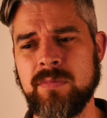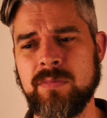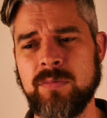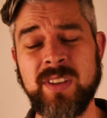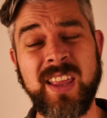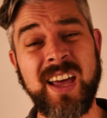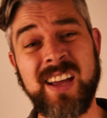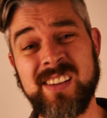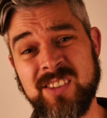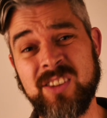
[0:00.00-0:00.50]

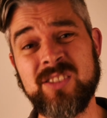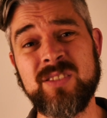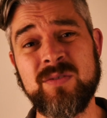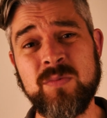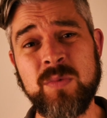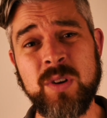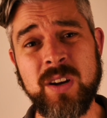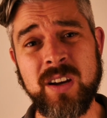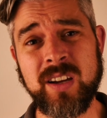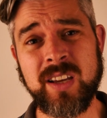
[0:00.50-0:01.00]
Well, that
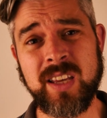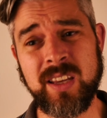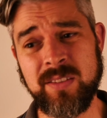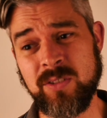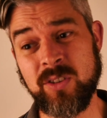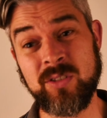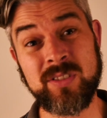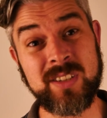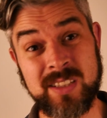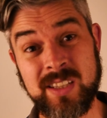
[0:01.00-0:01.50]
doesn't work
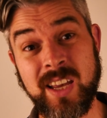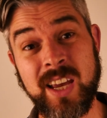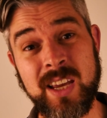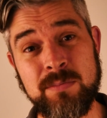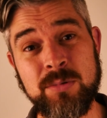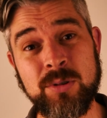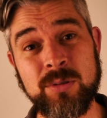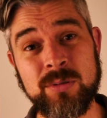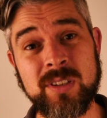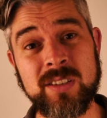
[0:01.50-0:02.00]
if you're
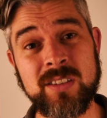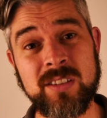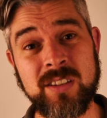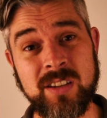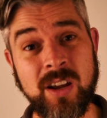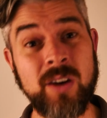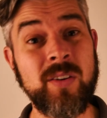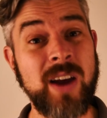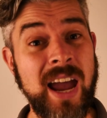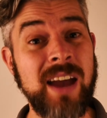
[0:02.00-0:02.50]
disabled and
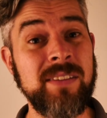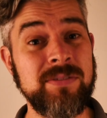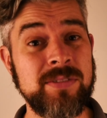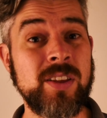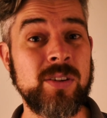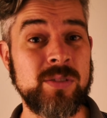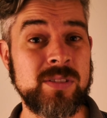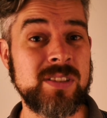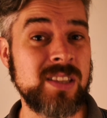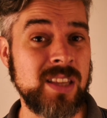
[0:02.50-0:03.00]
you don't have
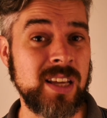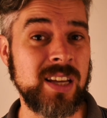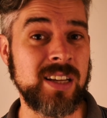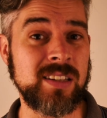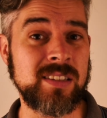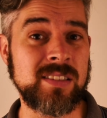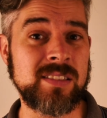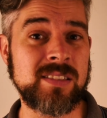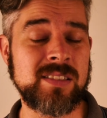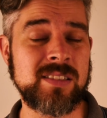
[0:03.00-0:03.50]
those
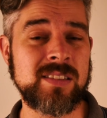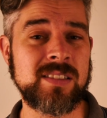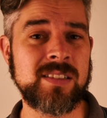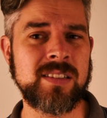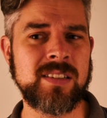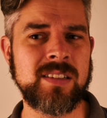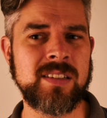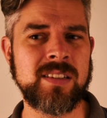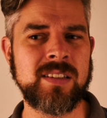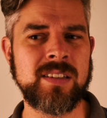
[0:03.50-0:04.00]
things.
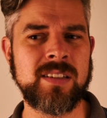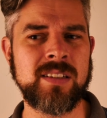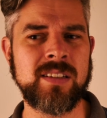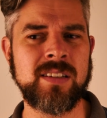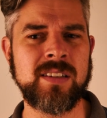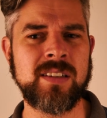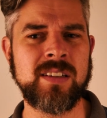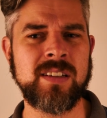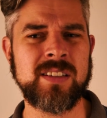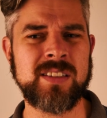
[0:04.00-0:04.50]

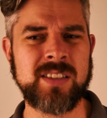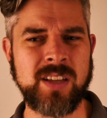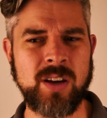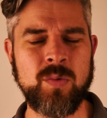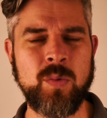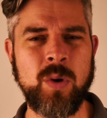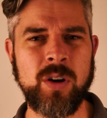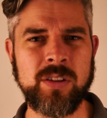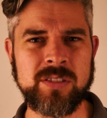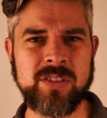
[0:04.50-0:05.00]
So,
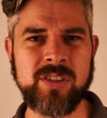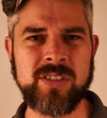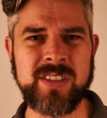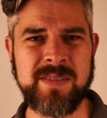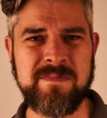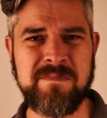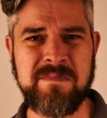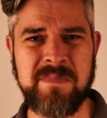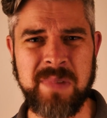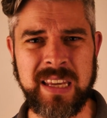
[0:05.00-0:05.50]
what does
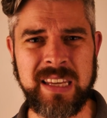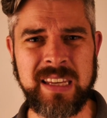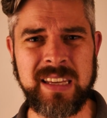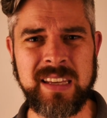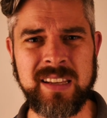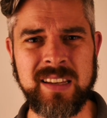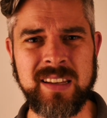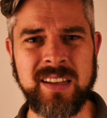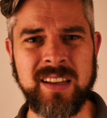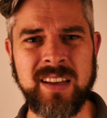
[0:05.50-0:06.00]
it
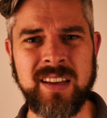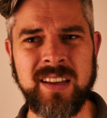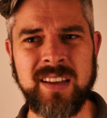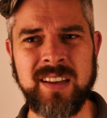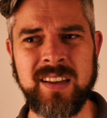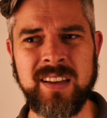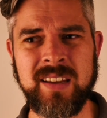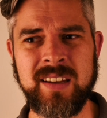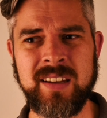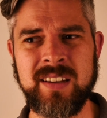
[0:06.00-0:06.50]
mean
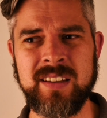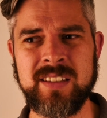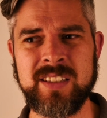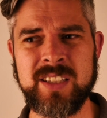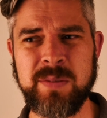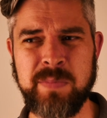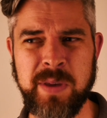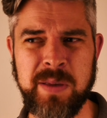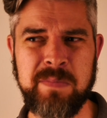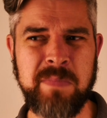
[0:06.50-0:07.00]

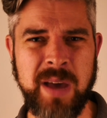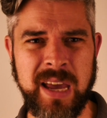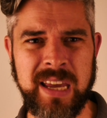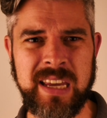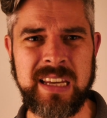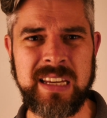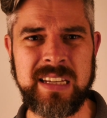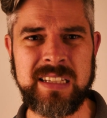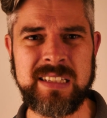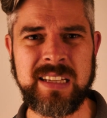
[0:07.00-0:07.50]
to be
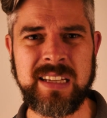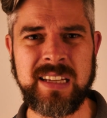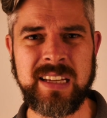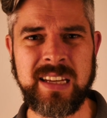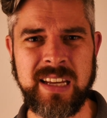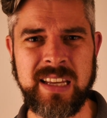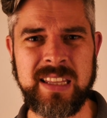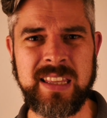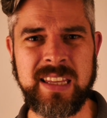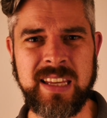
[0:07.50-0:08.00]
made
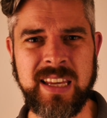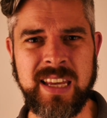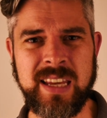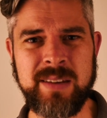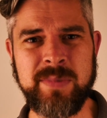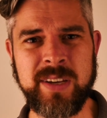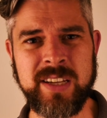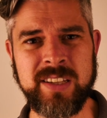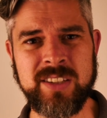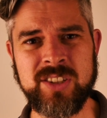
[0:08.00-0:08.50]
in the
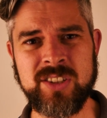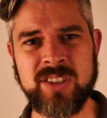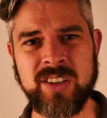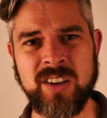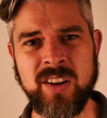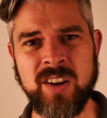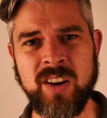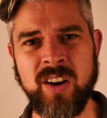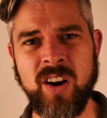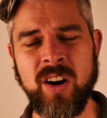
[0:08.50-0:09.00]

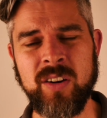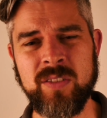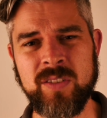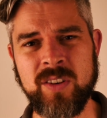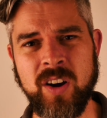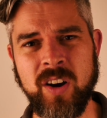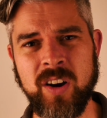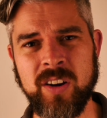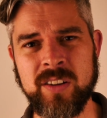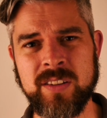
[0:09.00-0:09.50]
image of
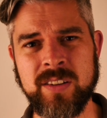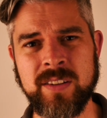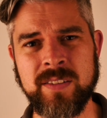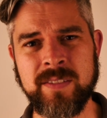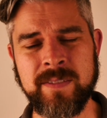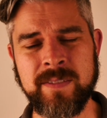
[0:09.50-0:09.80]
God?